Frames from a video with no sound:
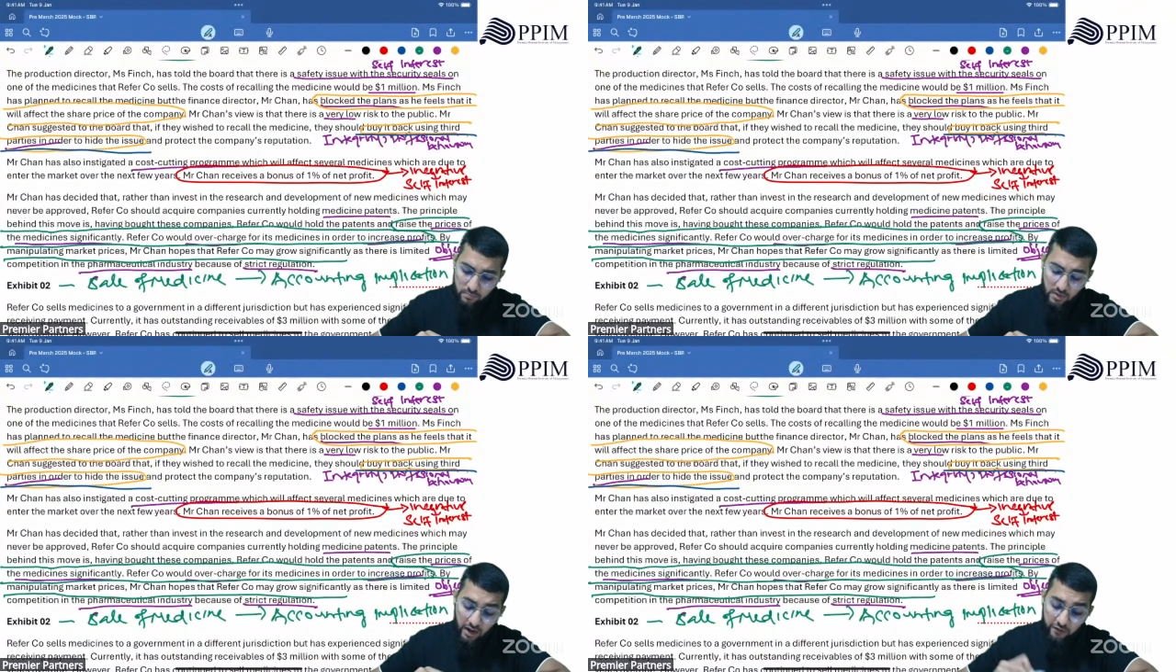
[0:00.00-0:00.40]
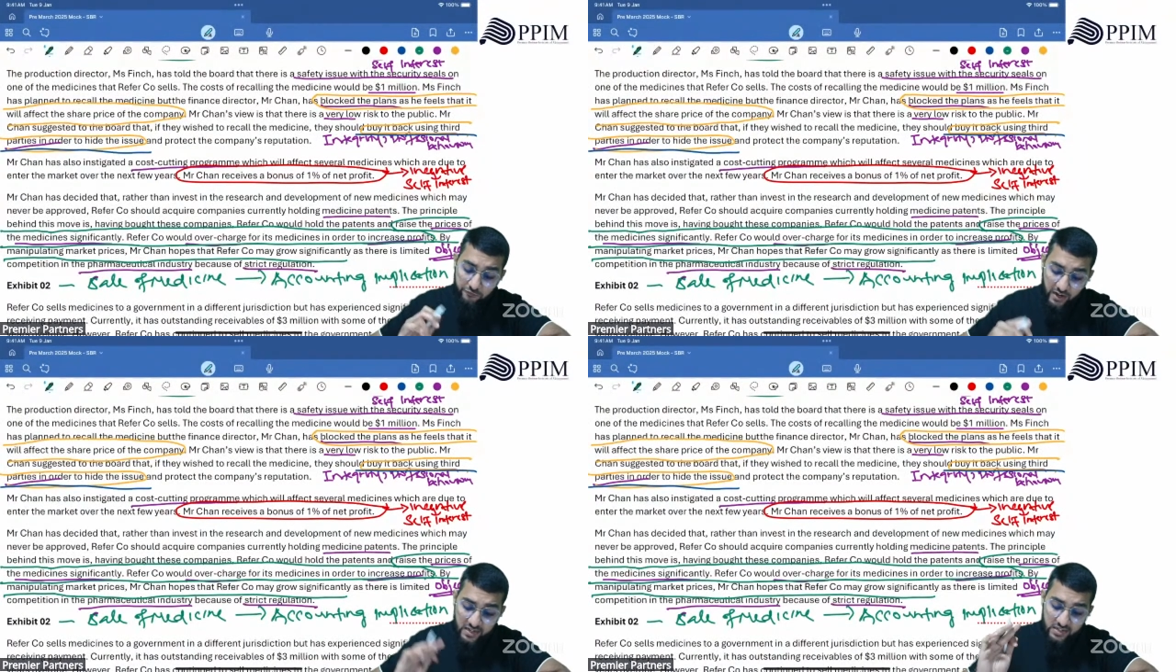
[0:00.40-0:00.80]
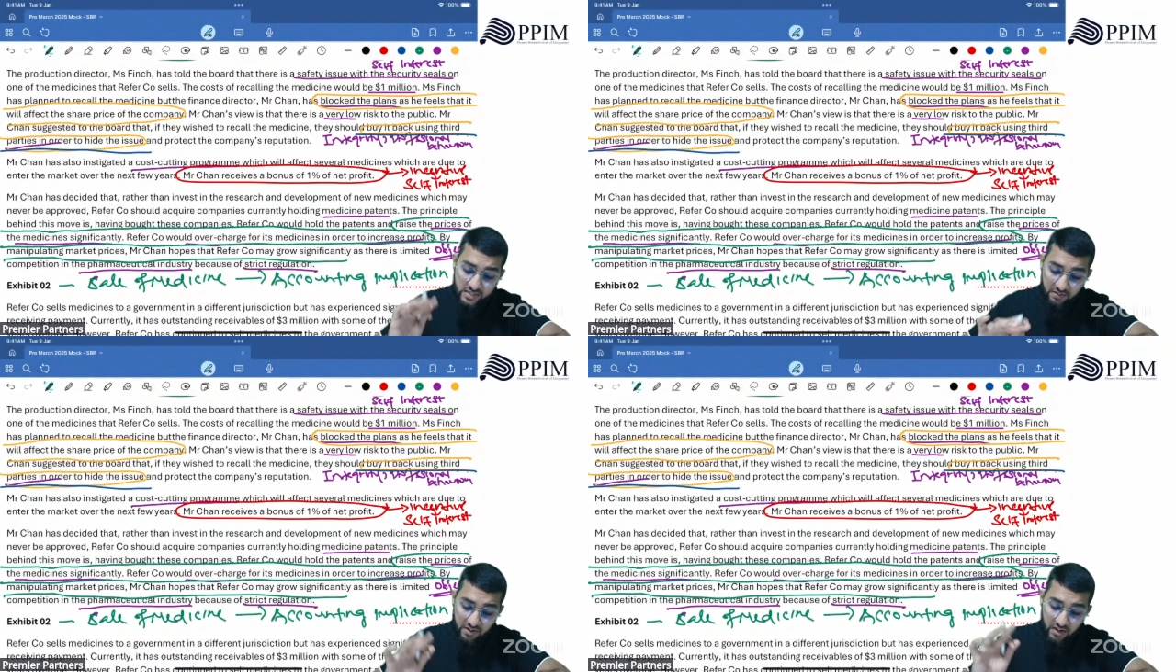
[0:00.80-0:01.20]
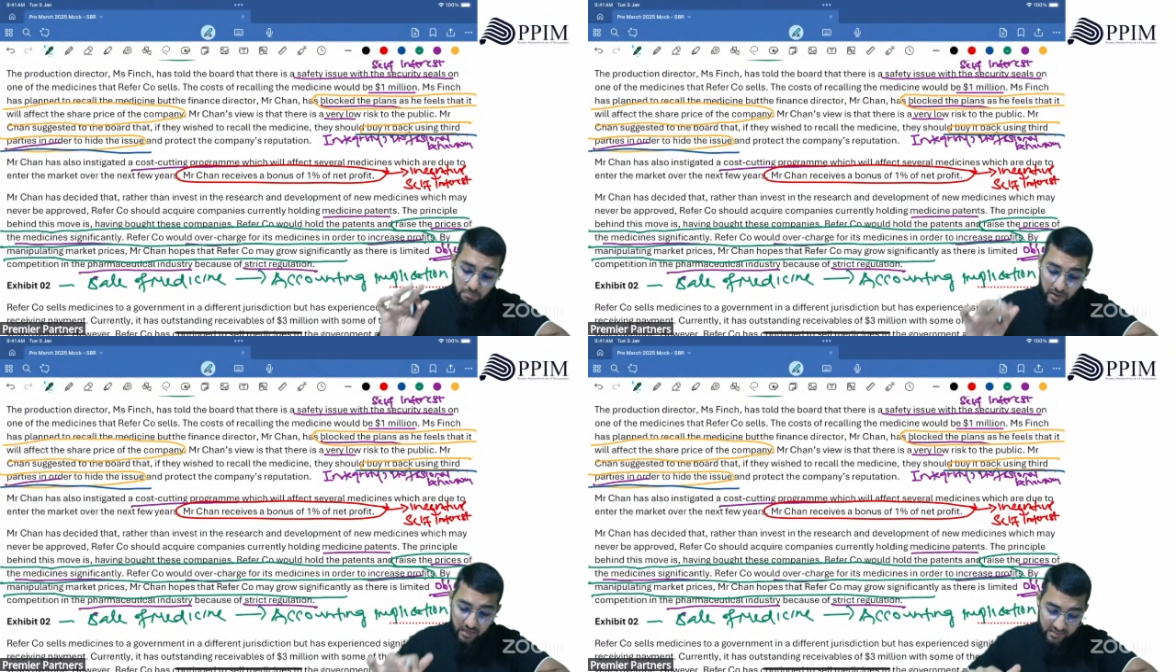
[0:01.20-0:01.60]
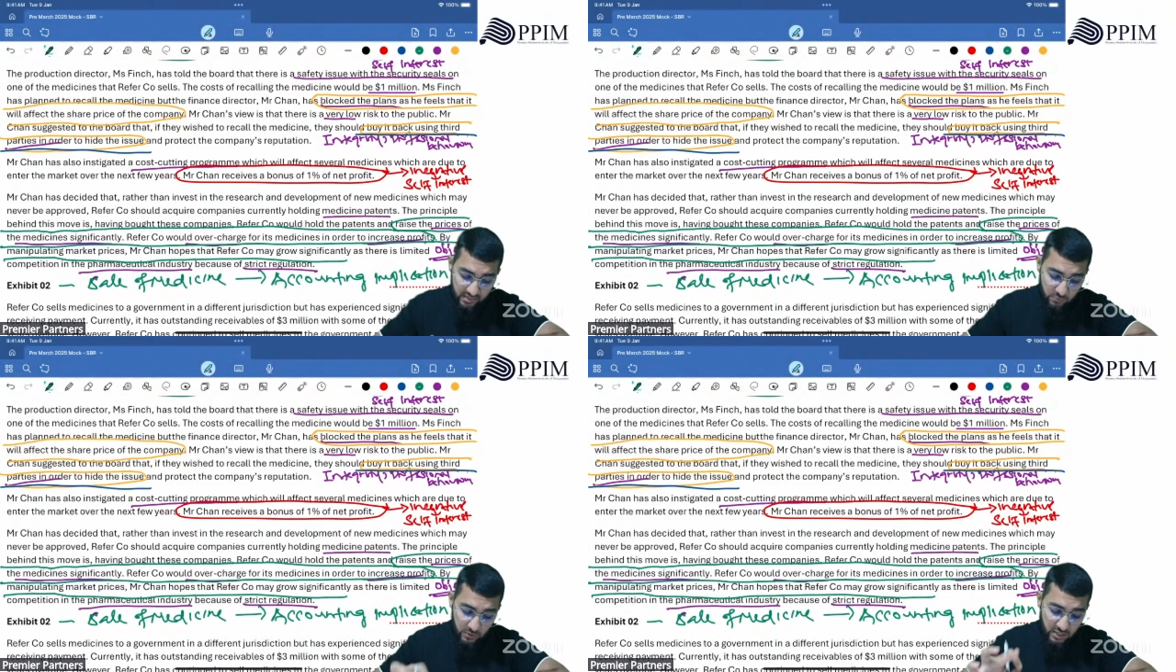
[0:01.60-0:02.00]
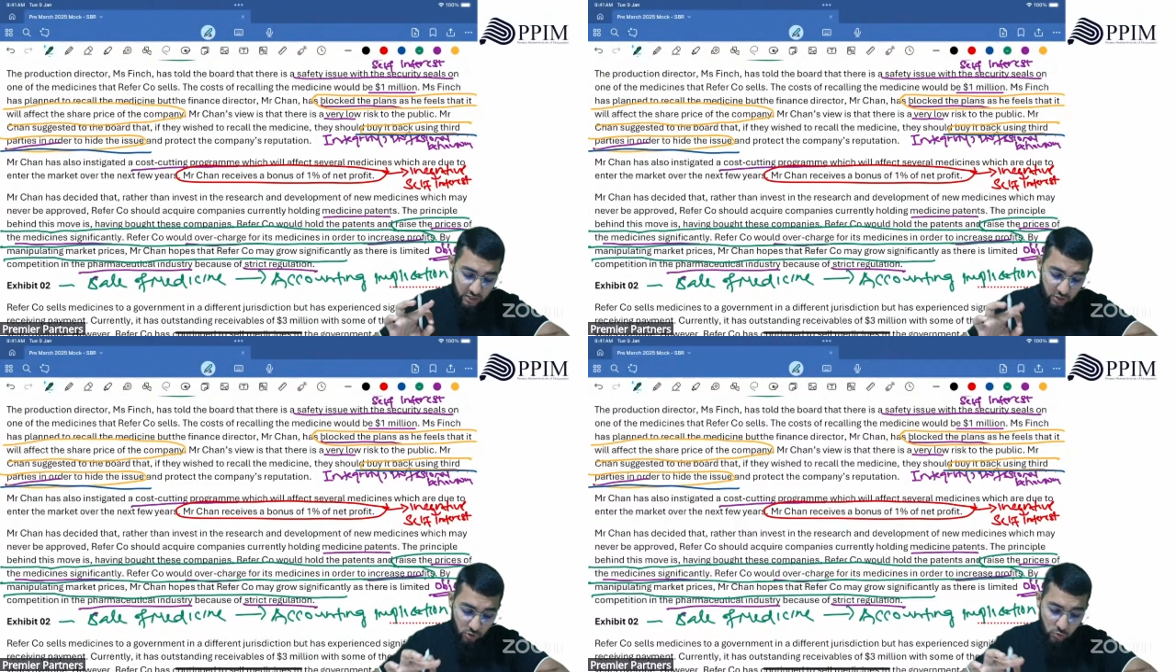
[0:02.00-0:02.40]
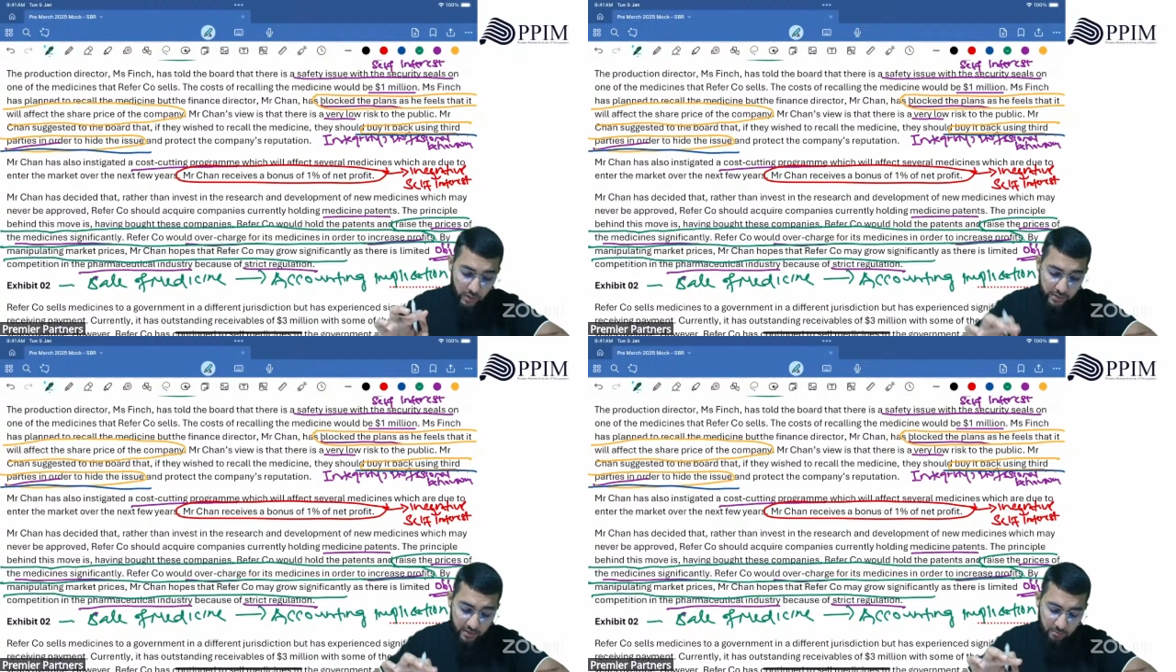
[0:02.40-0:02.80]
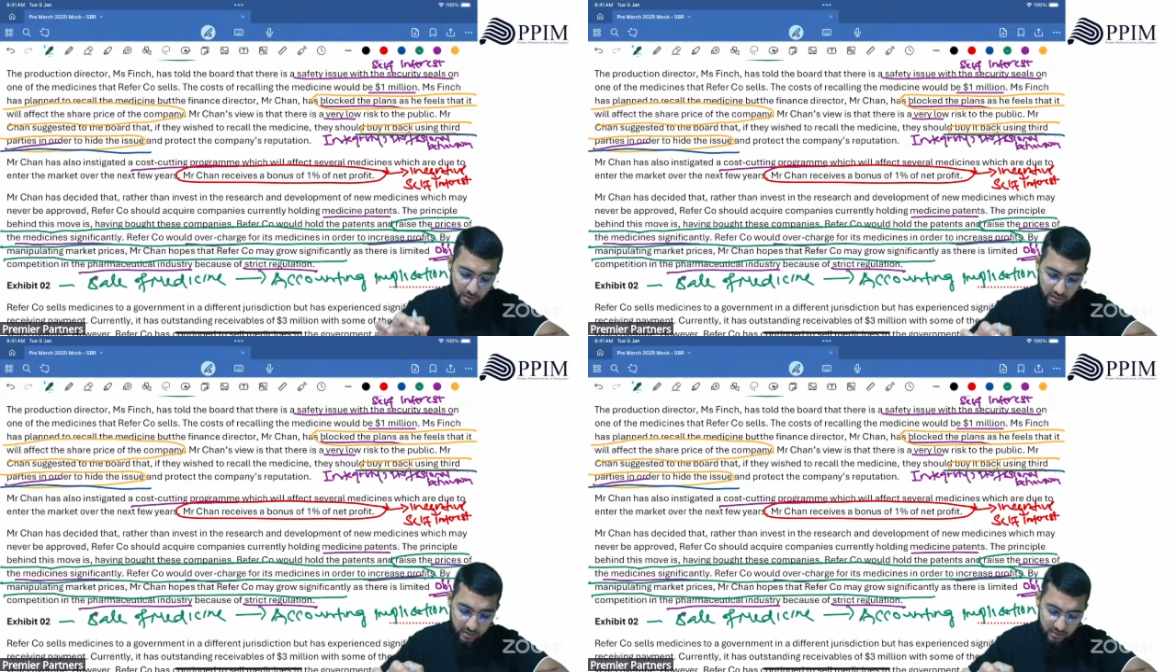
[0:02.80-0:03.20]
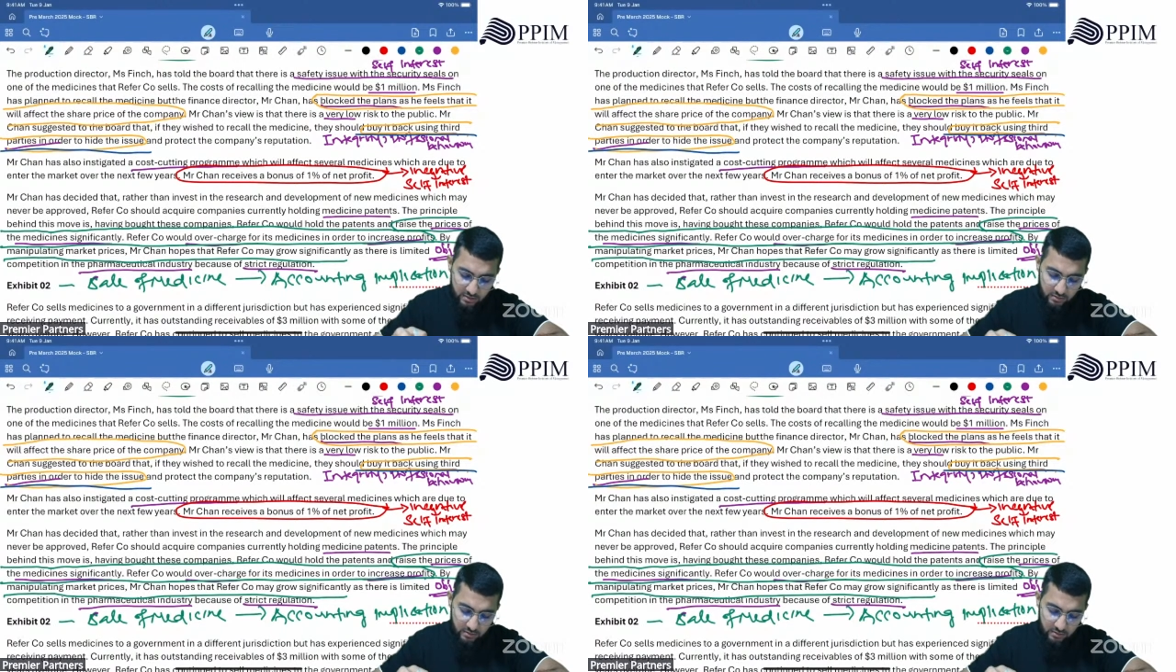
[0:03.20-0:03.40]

affecting several medicines which are due to enter the market,